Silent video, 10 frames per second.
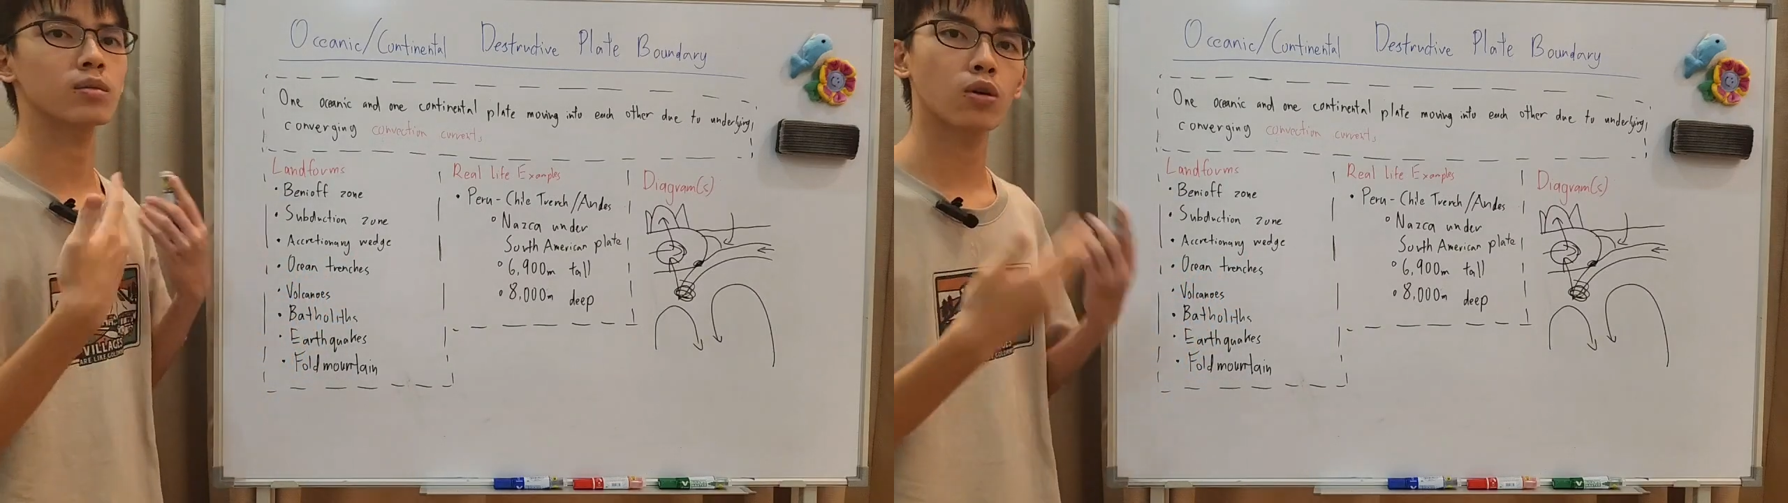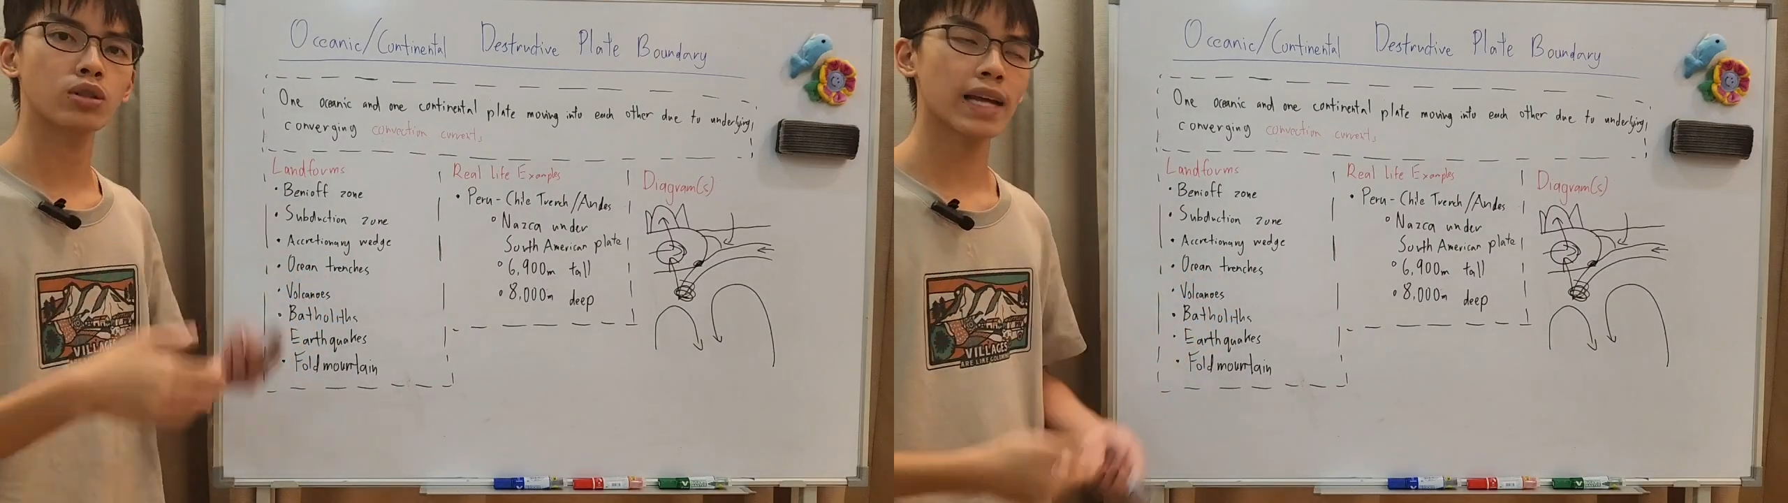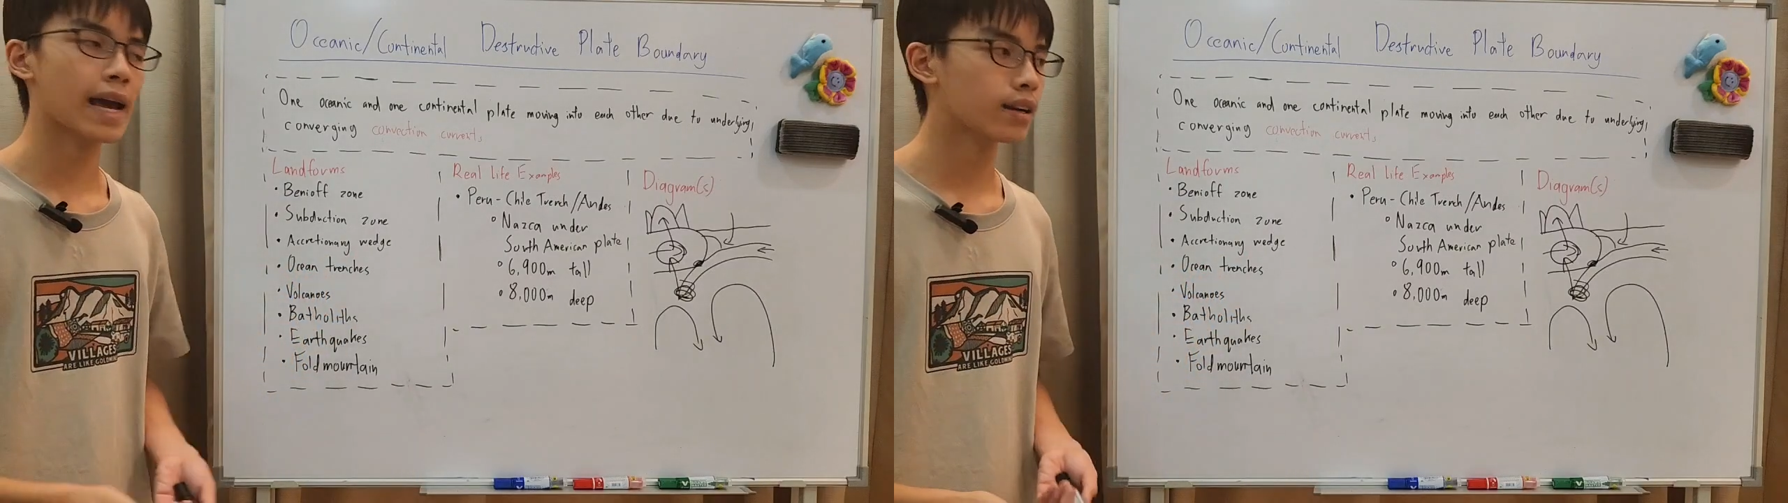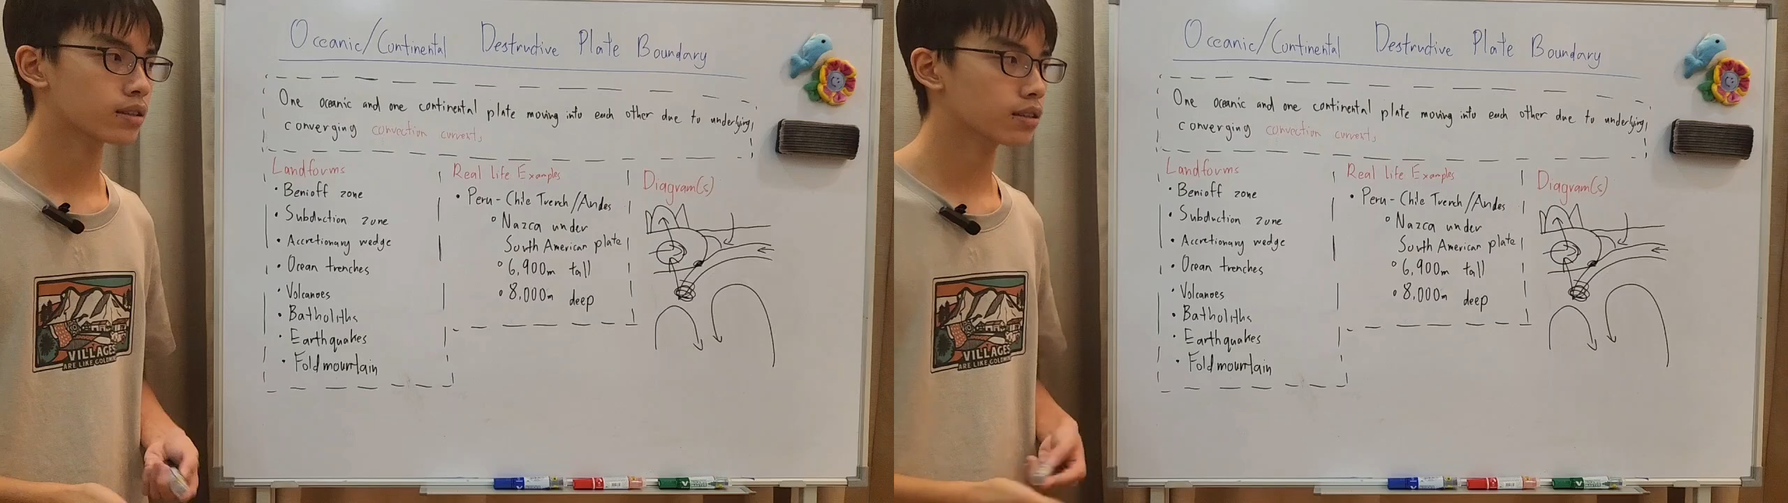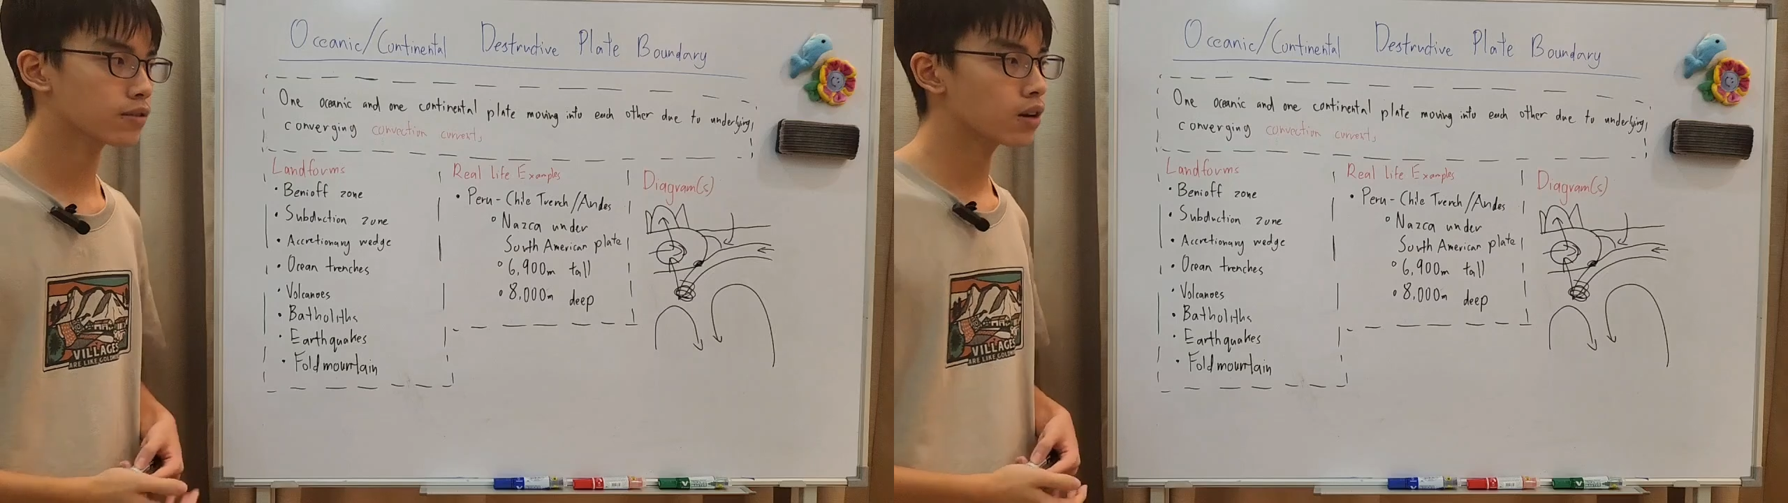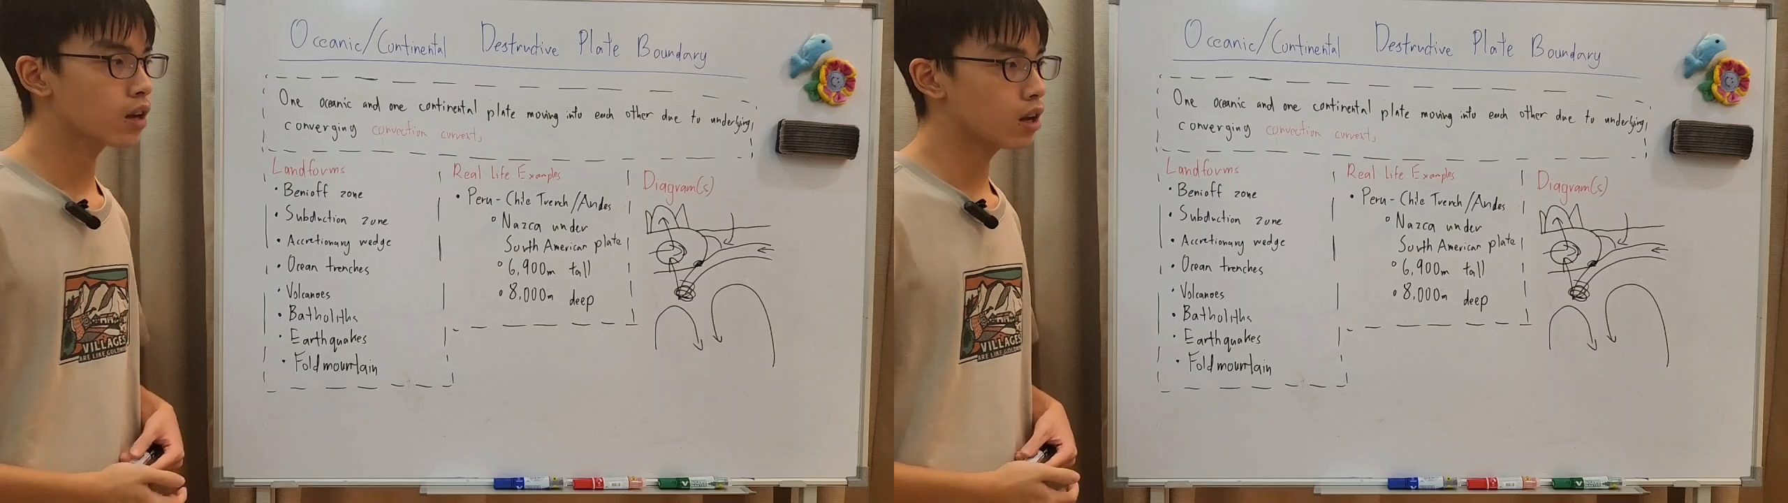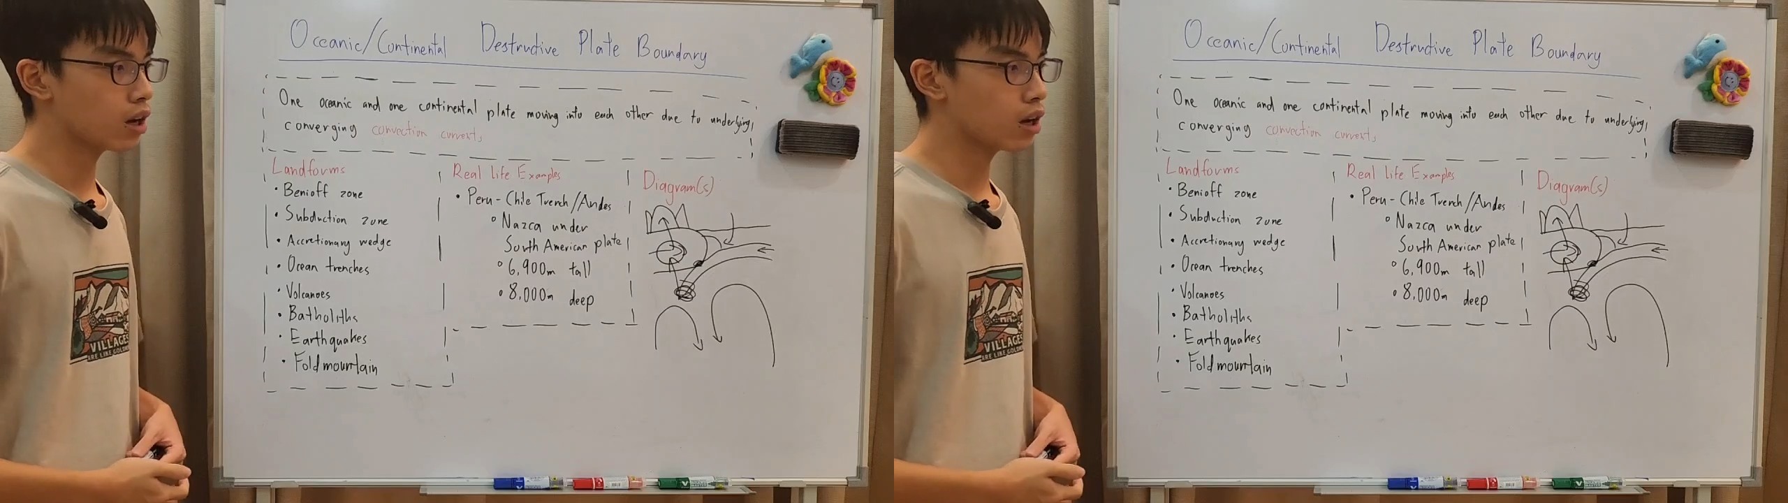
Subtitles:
the most active,